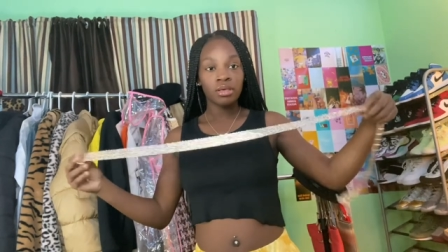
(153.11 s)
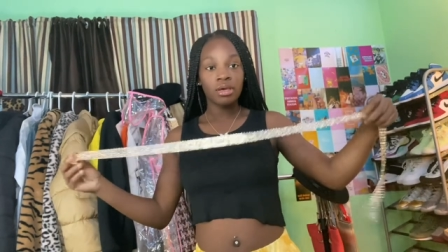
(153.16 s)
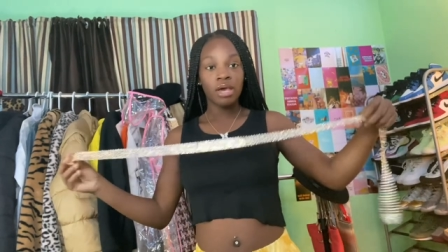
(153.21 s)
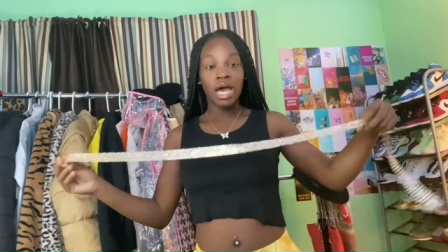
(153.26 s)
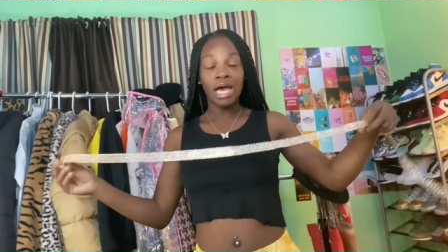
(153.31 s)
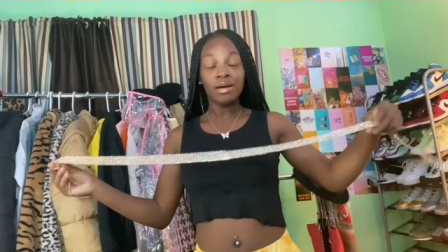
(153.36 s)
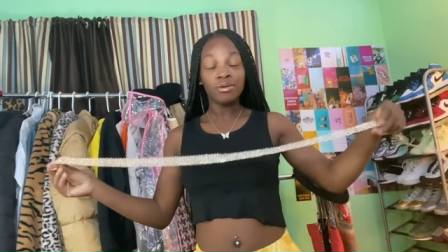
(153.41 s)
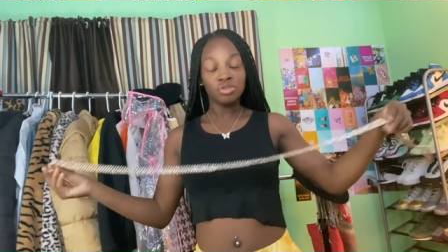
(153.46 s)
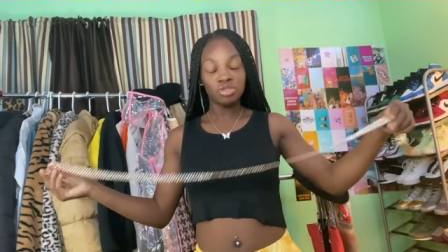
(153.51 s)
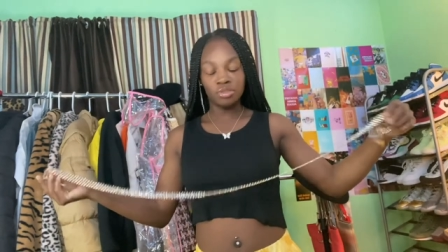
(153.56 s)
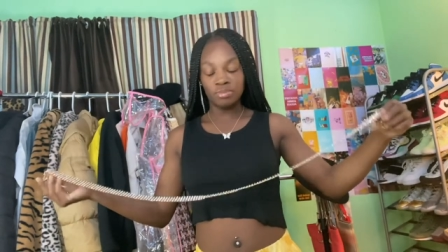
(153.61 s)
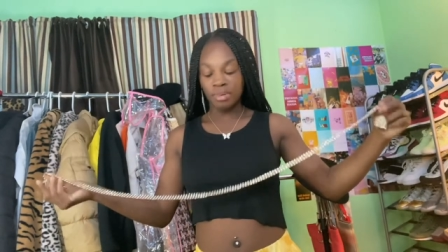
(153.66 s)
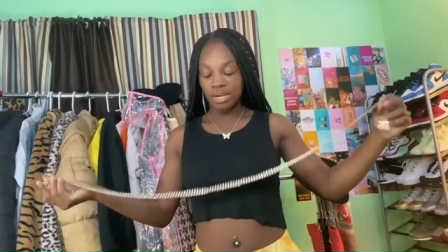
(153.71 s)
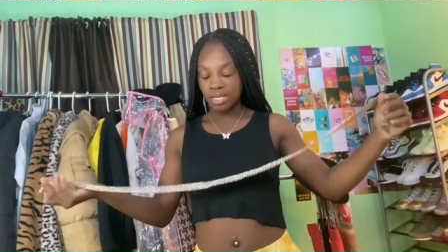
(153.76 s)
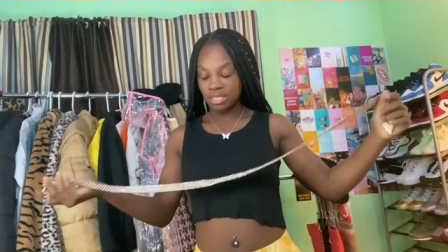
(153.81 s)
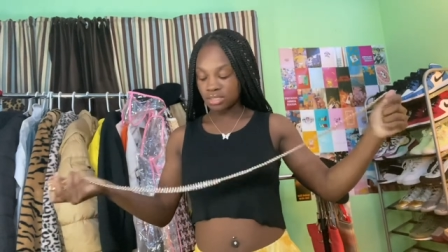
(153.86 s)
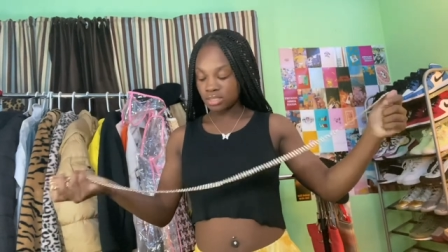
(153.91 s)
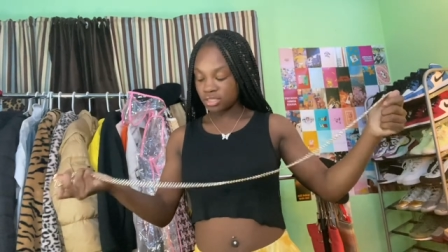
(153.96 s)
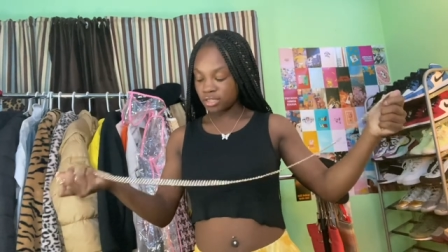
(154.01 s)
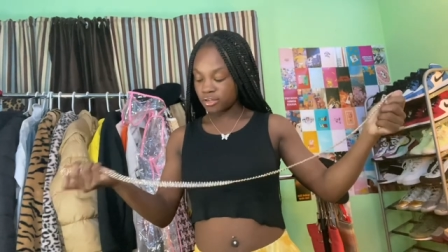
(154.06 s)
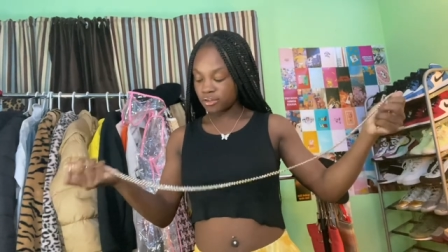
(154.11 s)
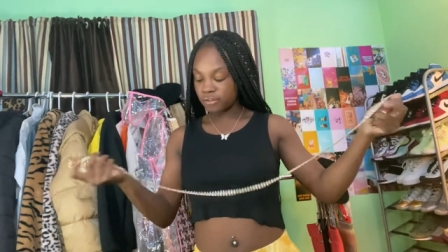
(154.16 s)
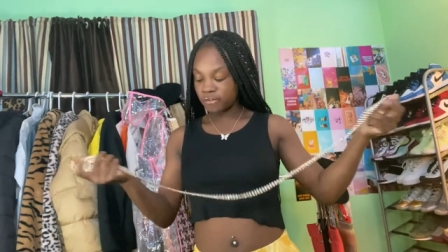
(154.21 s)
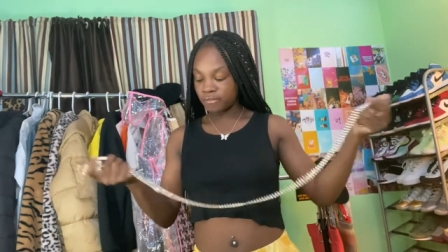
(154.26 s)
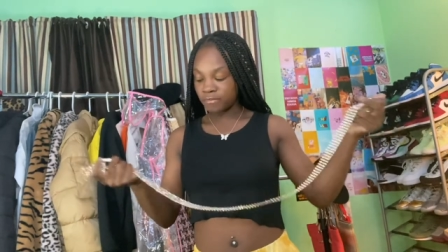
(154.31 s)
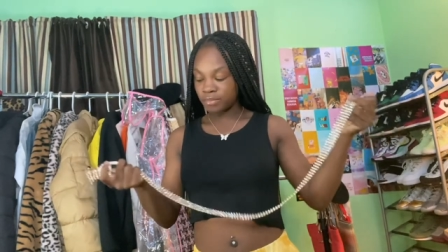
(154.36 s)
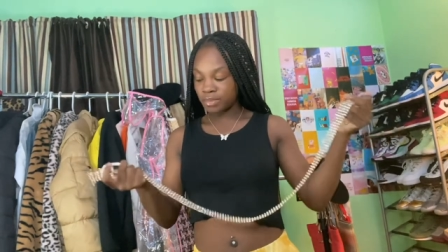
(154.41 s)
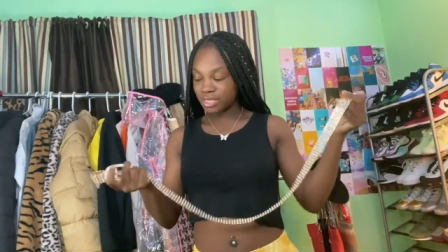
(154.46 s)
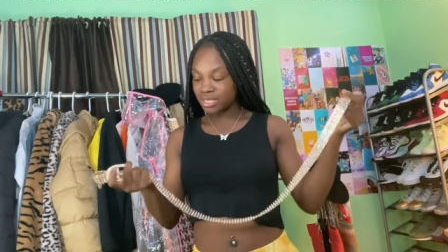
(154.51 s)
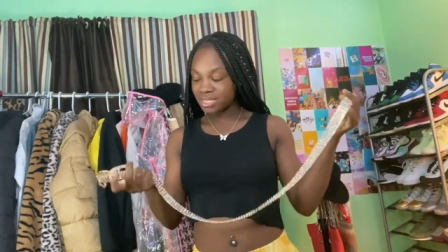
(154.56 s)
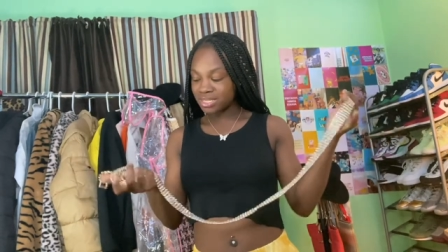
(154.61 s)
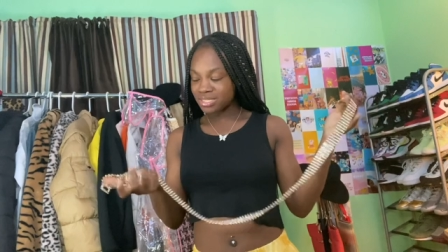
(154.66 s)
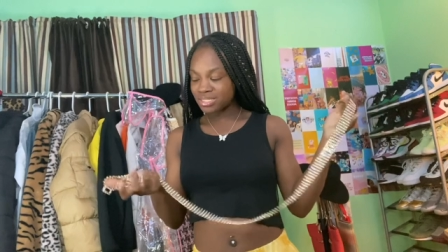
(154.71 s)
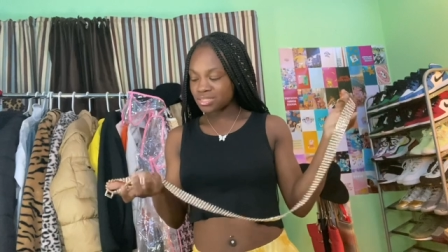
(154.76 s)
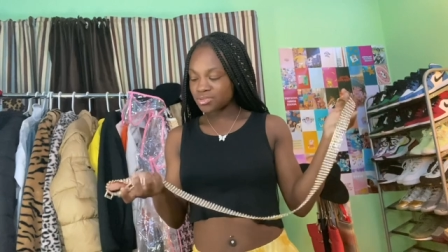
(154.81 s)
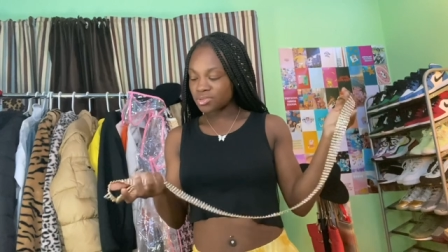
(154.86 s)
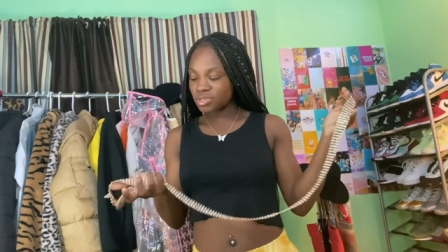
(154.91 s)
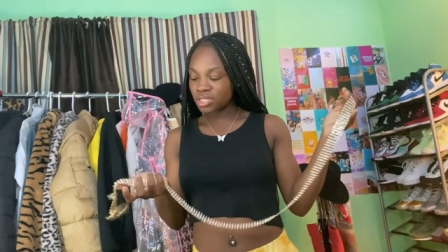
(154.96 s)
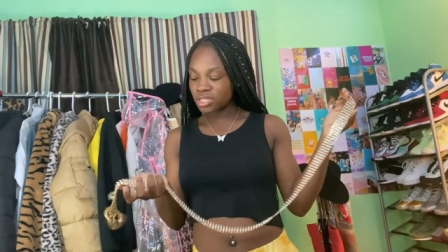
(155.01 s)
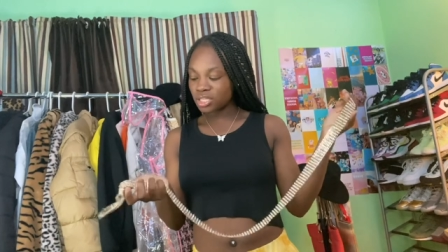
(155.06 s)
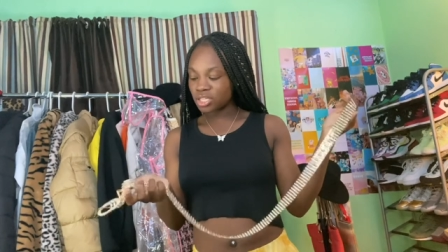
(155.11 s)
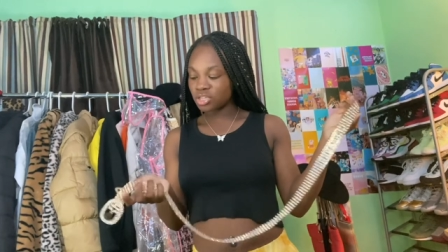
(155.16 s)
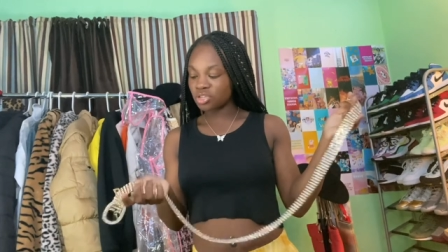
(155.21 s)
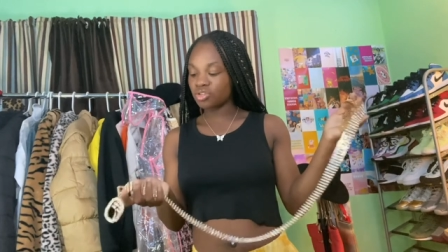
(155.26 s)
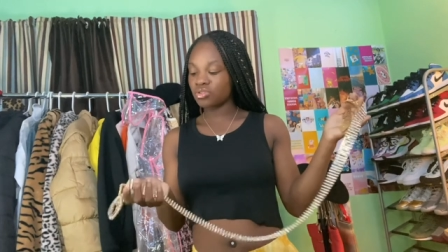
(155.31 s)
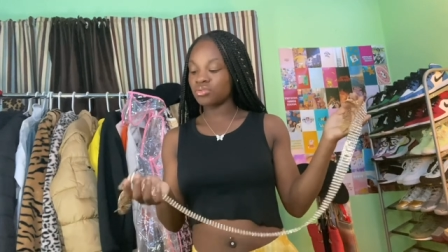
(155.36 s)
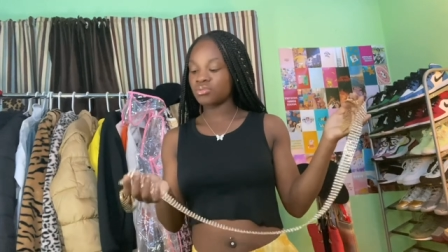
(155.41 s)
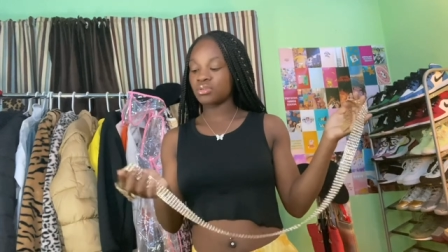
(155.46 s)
I was just buying stuff, but it's really cute.